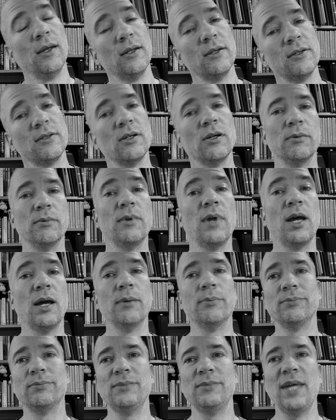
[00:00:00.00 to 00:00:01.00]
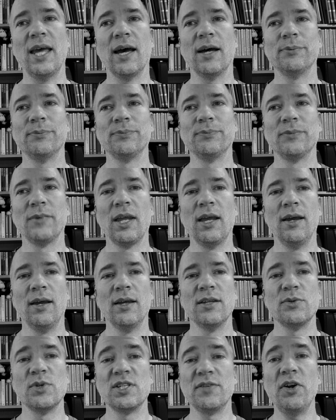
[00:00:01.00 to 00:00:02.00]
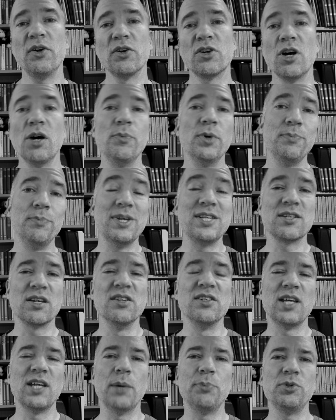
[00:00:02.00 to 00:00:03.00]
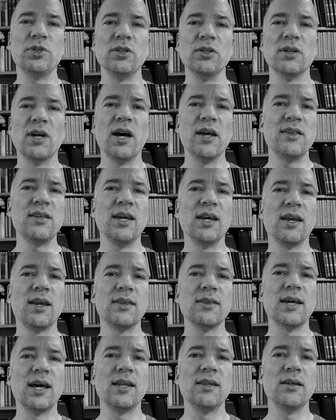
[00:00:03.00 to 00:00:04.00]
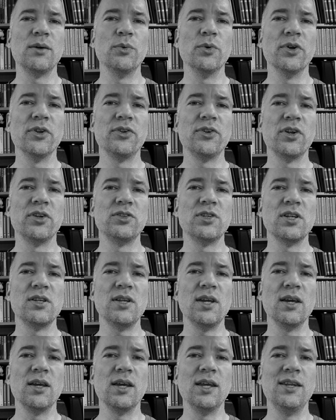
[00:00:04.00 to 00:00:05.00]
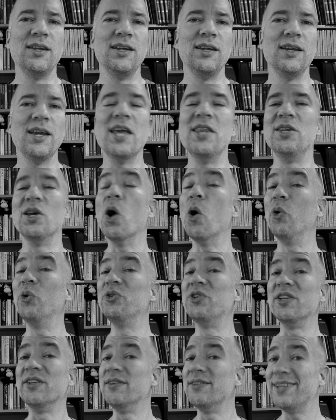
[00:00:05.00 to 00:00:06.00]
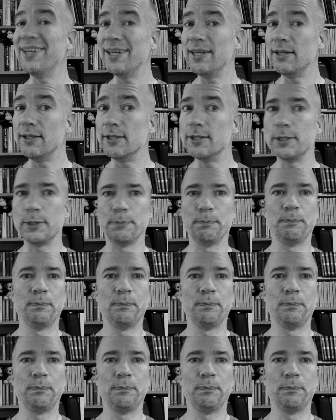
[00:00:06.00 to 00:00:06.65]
So yeah, so it's a very common misconception, I think, that there was such a thing in the olden days.